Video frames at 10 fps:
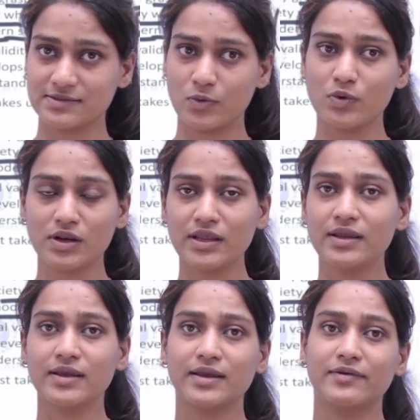
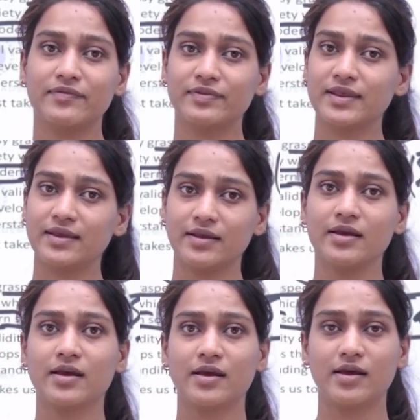only if they
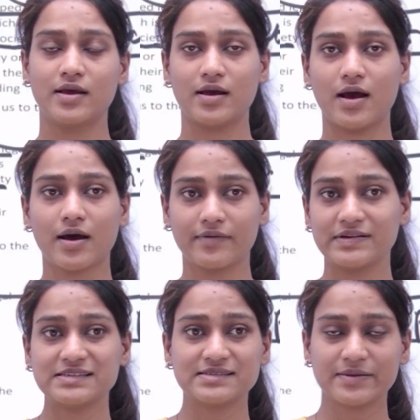are
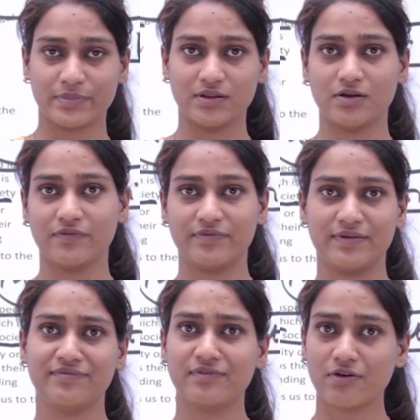reasonable,
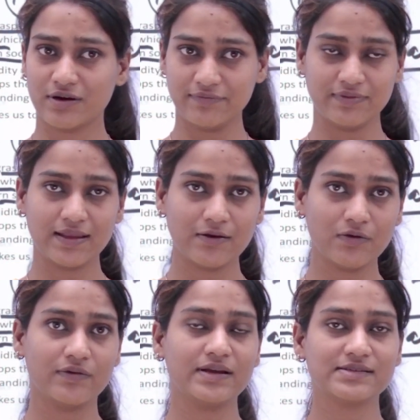or if they look
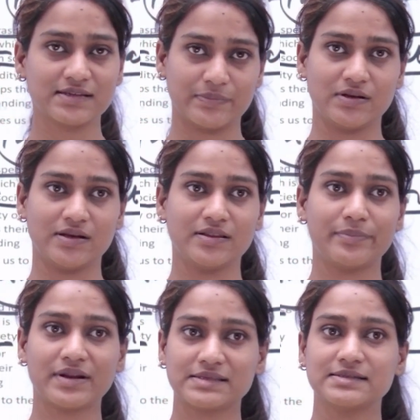reasonable in the
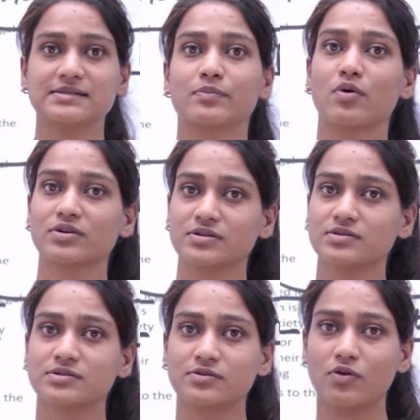present modern
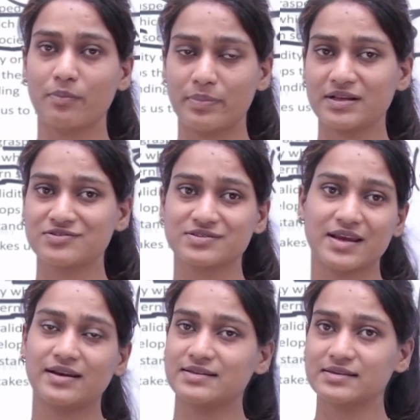complex
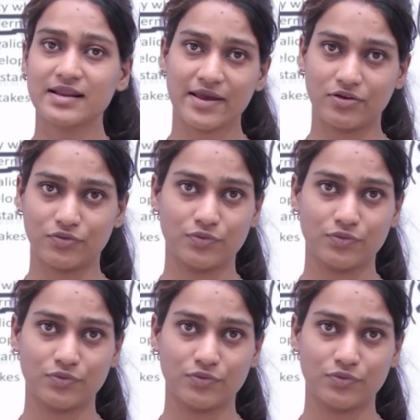society scenario.